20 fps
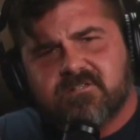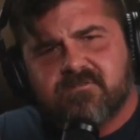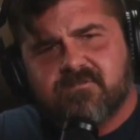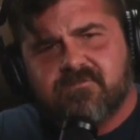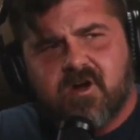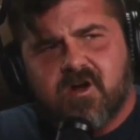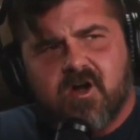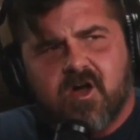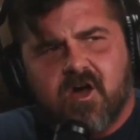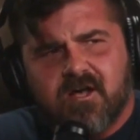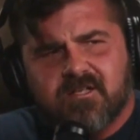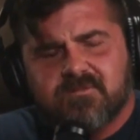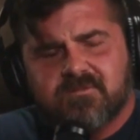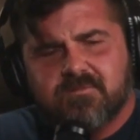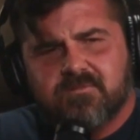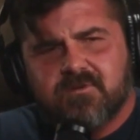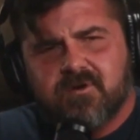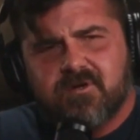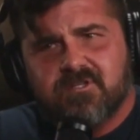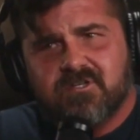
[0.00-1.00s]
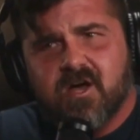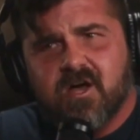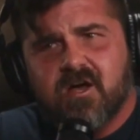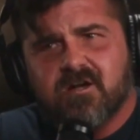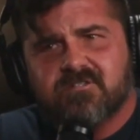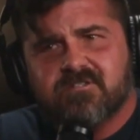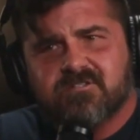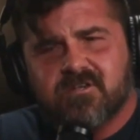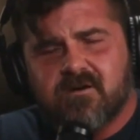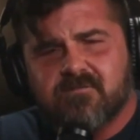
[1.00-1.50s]
of our
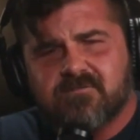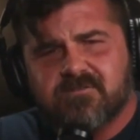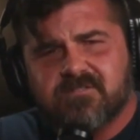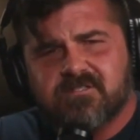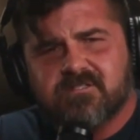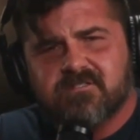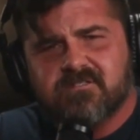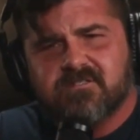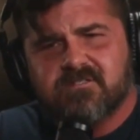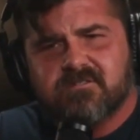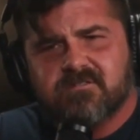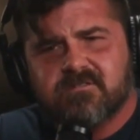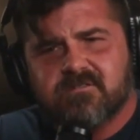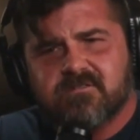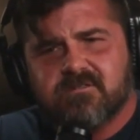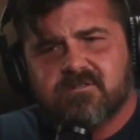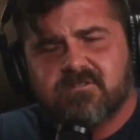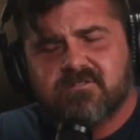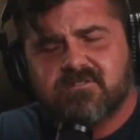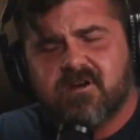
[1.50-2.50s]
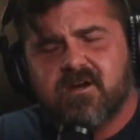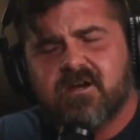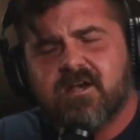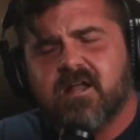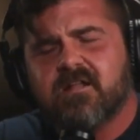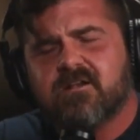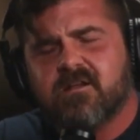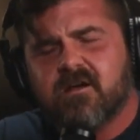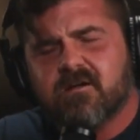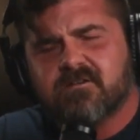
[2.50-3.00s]
doctors' offices, sorry,
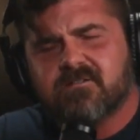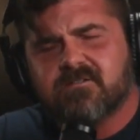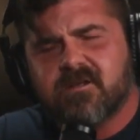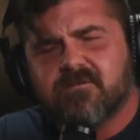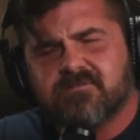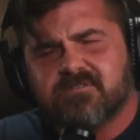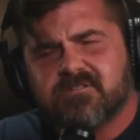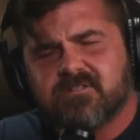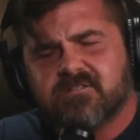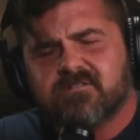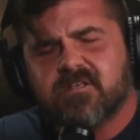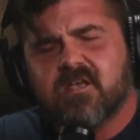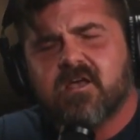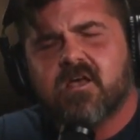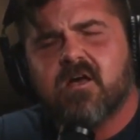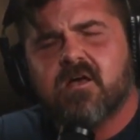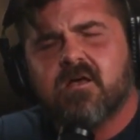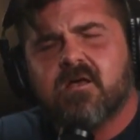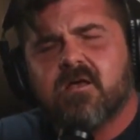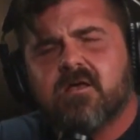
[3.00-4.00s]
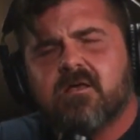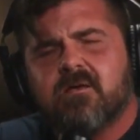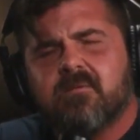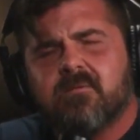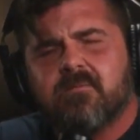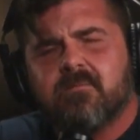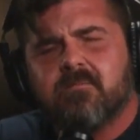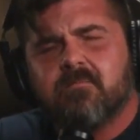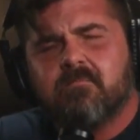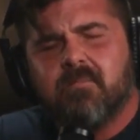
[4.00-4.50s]
not doctors' offices,
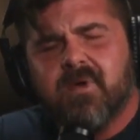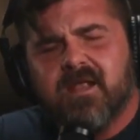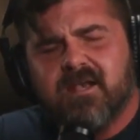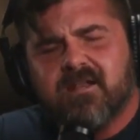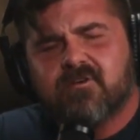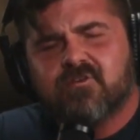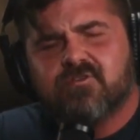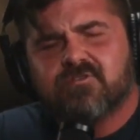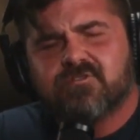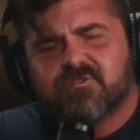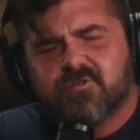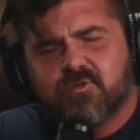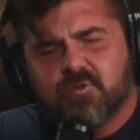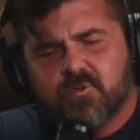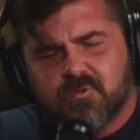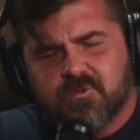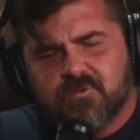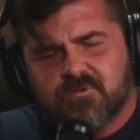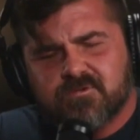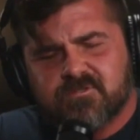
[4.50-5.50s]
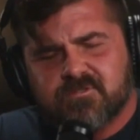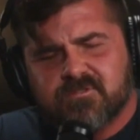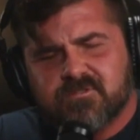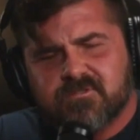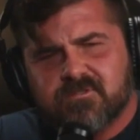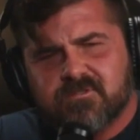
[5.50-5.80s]
medical schools